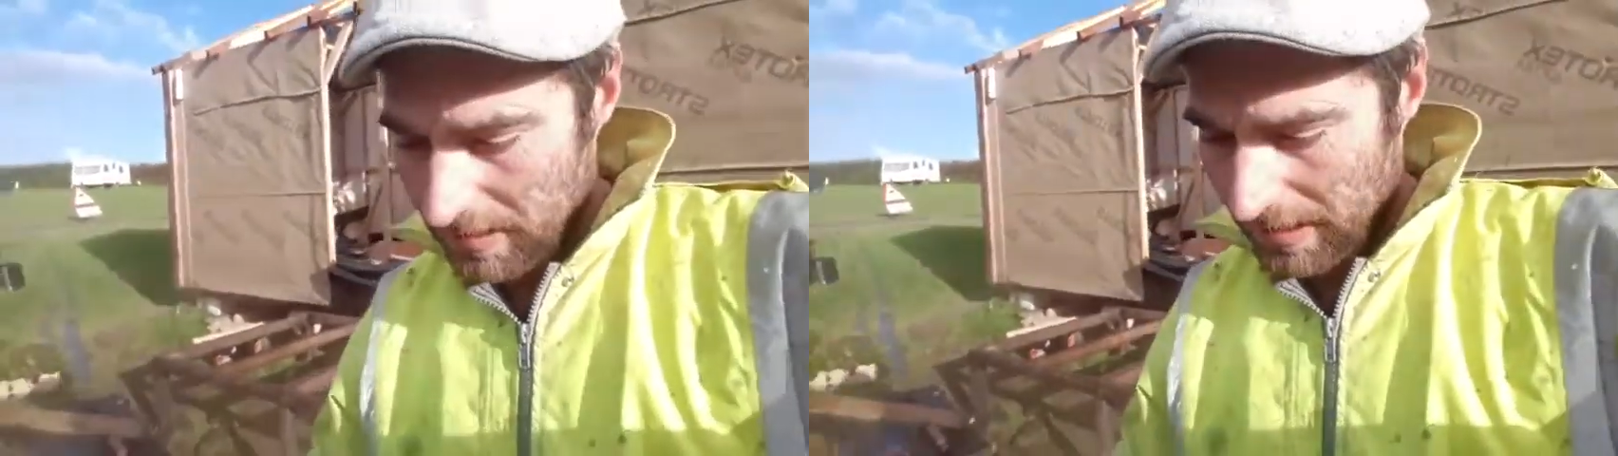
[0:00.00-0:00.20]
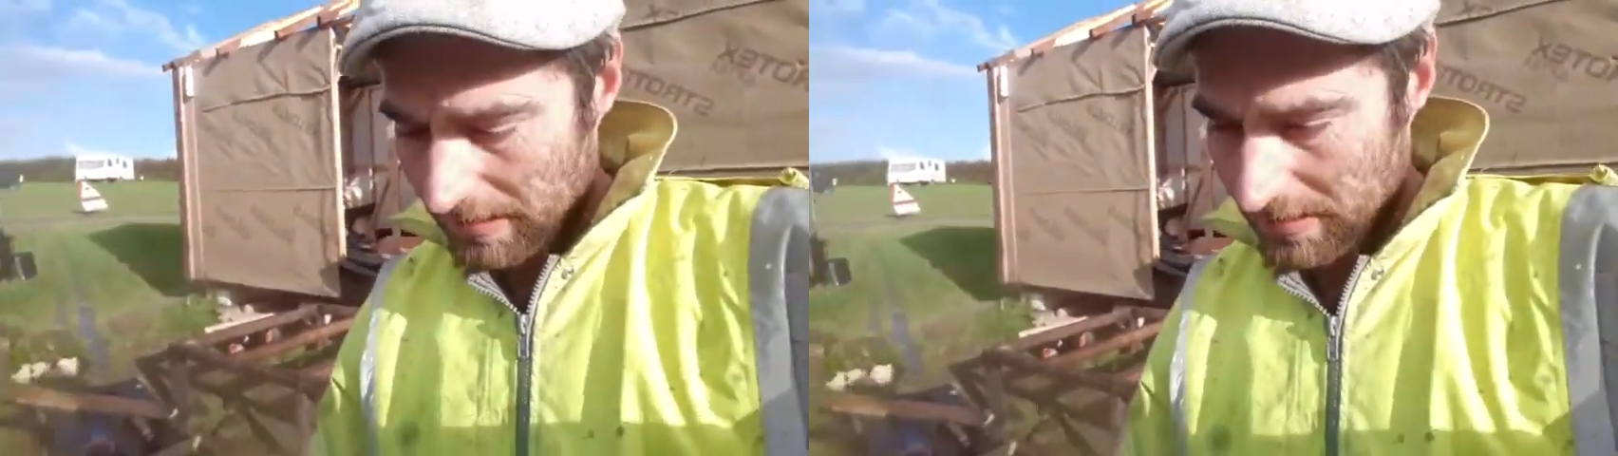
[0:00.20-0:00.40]

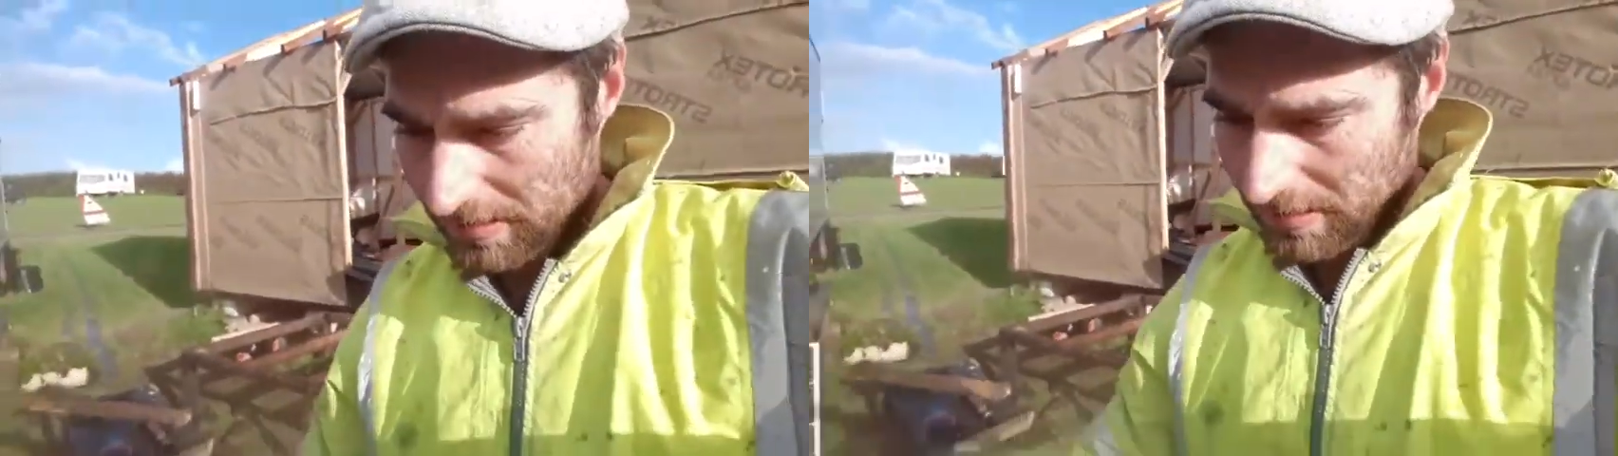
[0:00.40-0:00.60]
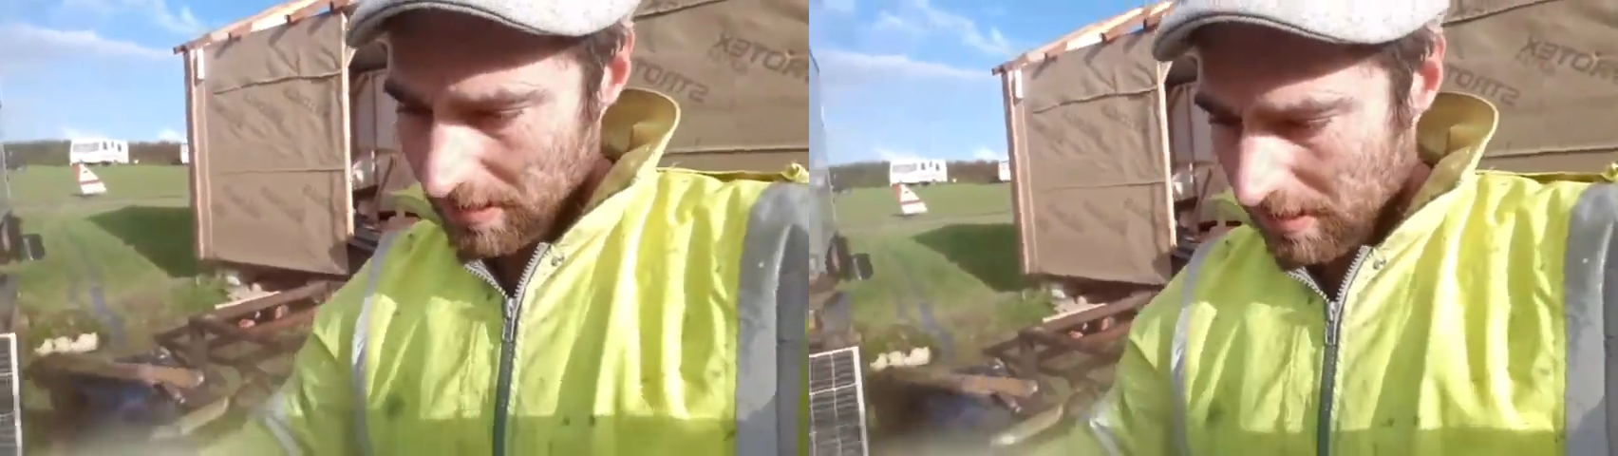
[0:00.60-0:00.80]

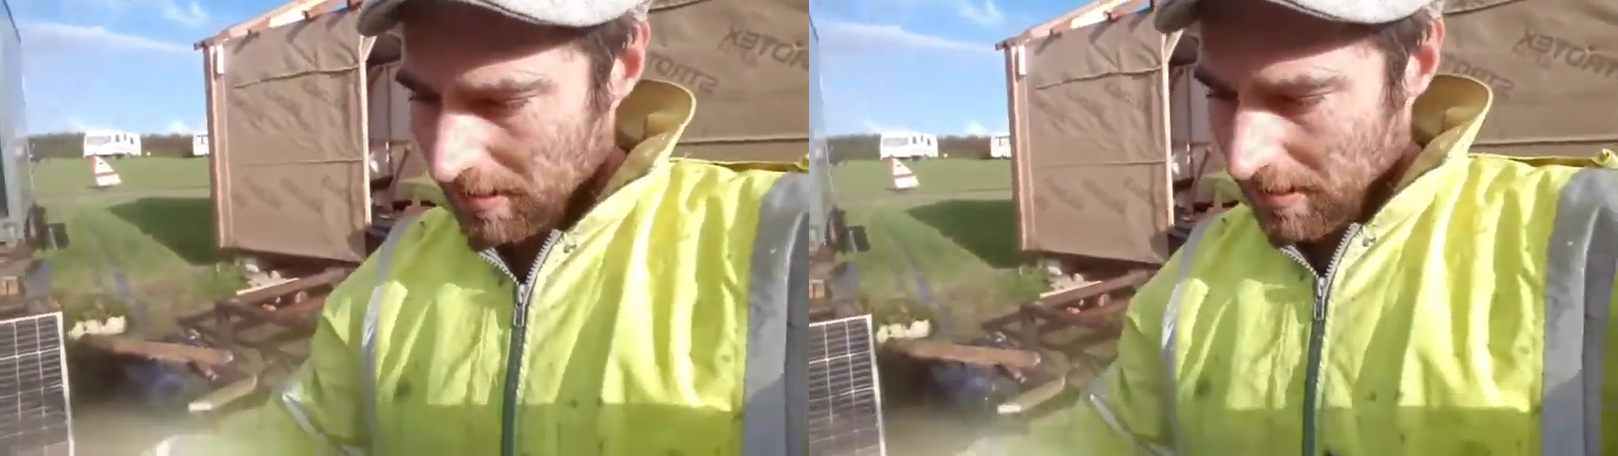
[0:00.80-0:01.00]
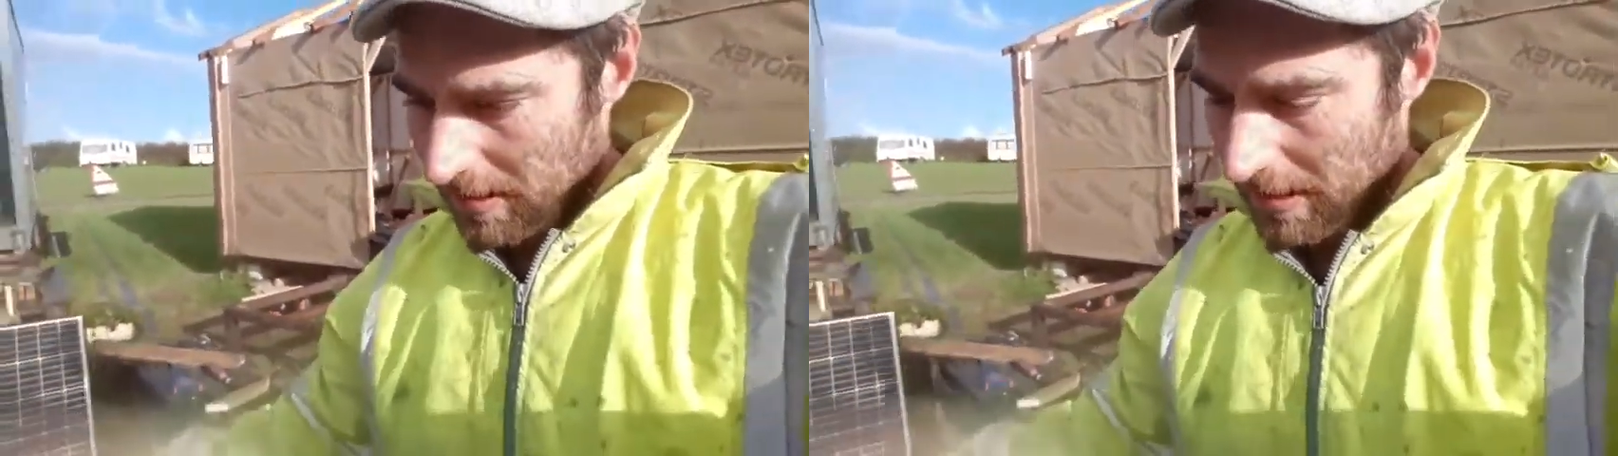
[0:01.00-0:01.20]
It's
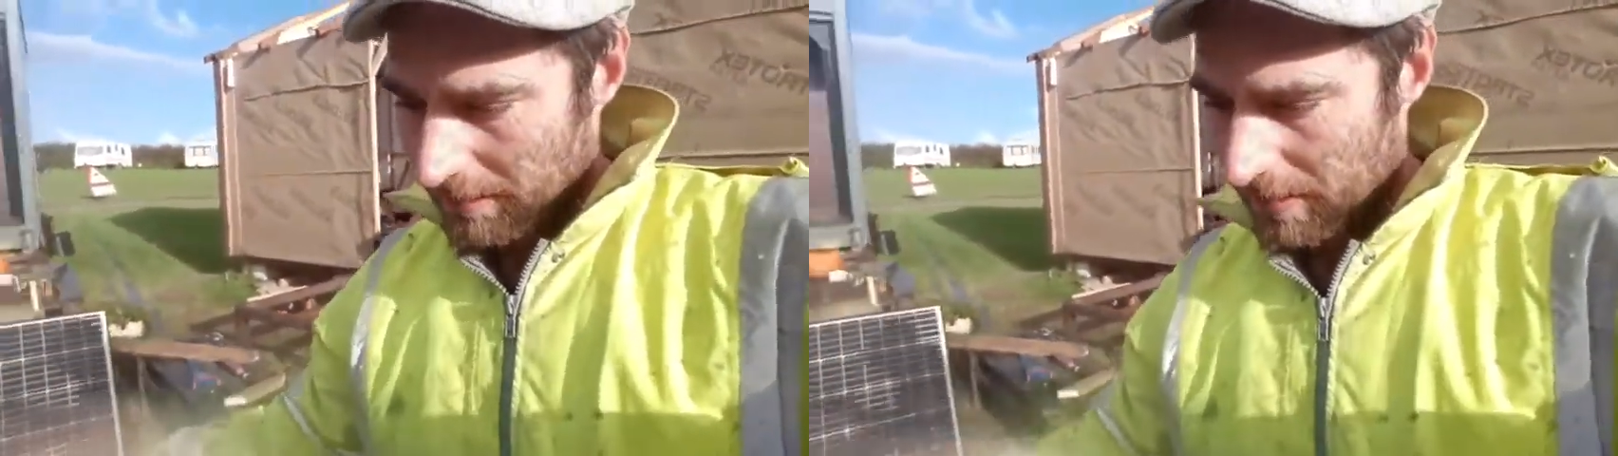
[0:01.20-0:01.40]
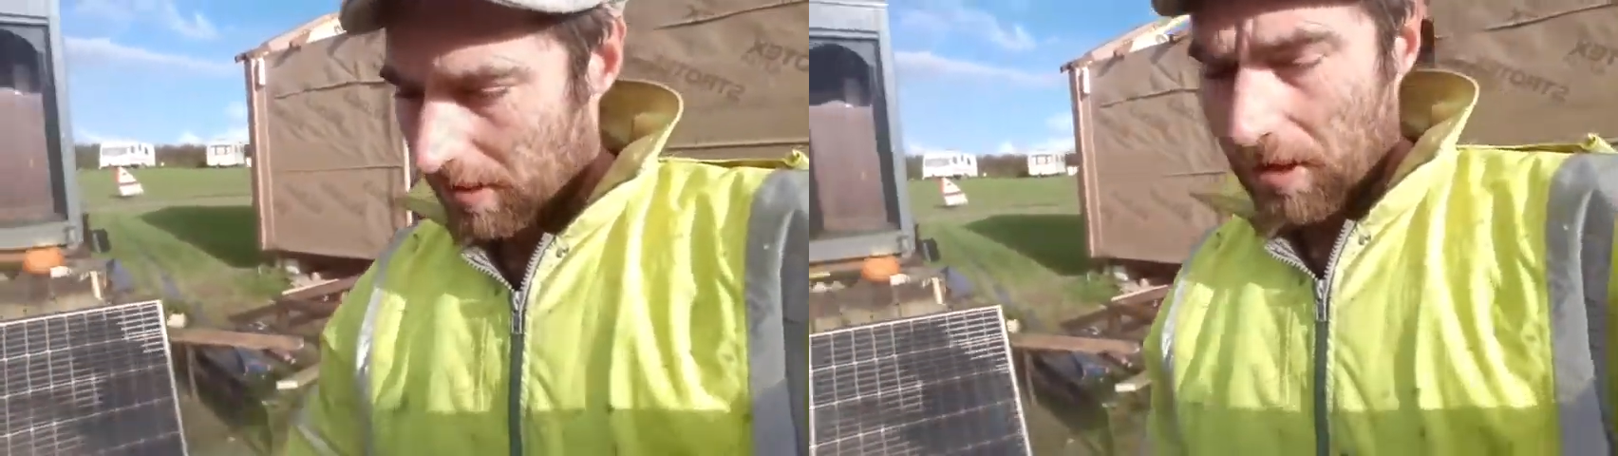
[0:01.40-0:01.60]

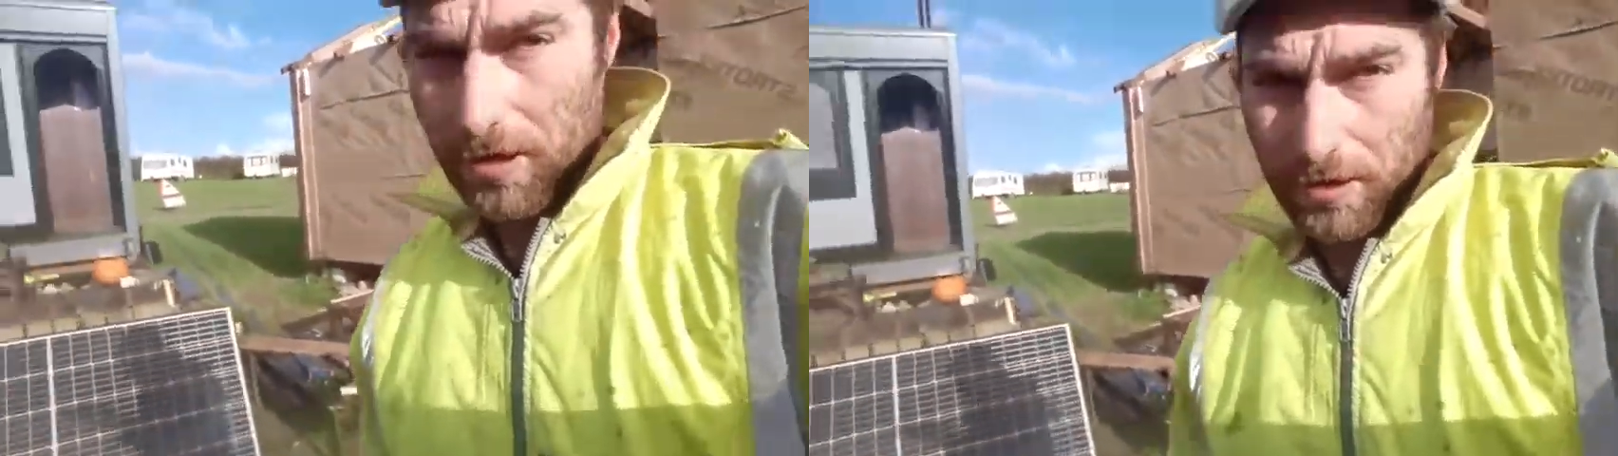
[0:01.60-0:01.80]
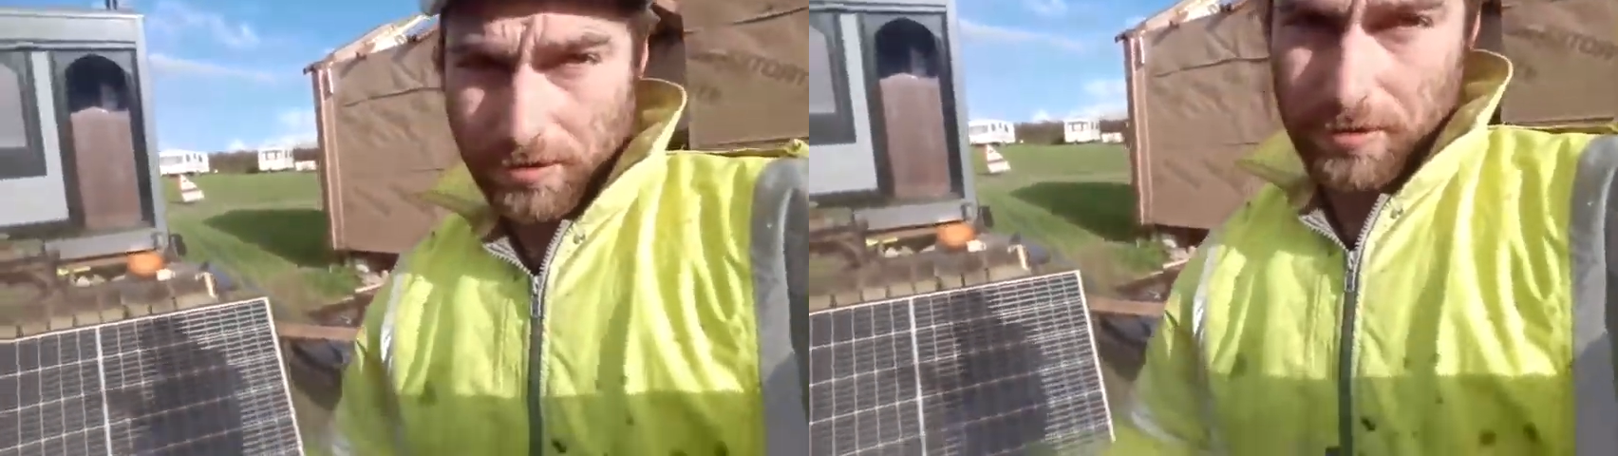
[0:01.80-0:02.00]
either
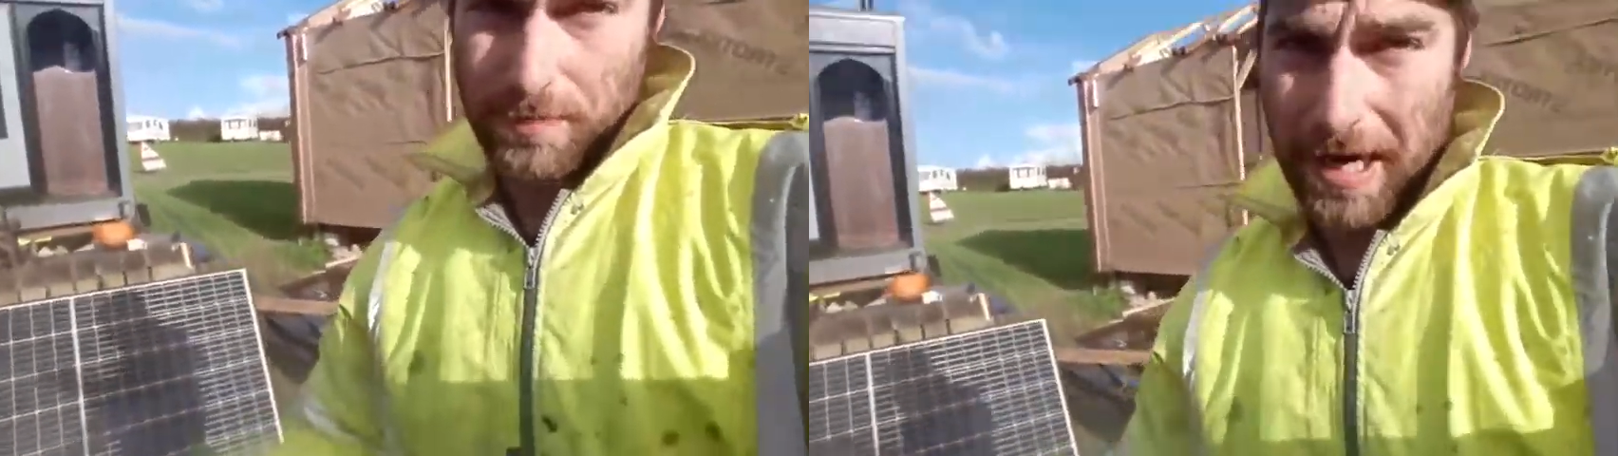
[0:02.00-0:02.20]
hard